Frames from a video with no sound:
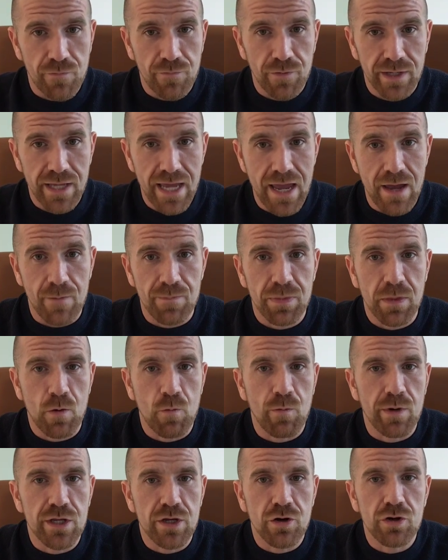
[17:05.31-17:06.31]
forget
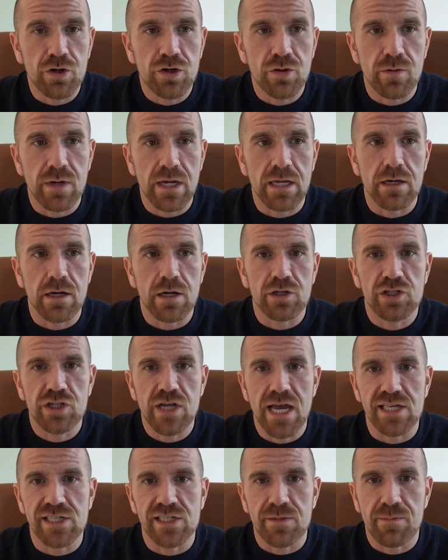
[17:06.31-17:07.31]
when you're doing
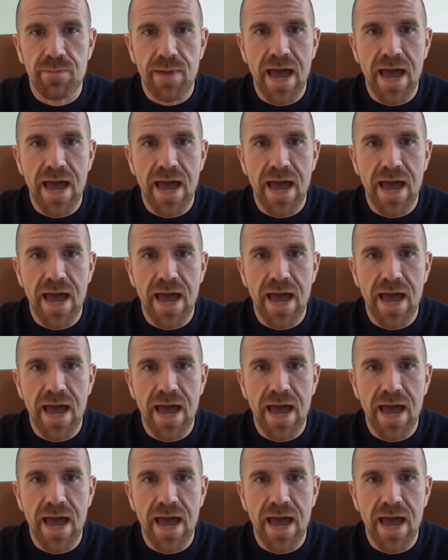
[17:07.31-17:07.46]
chest,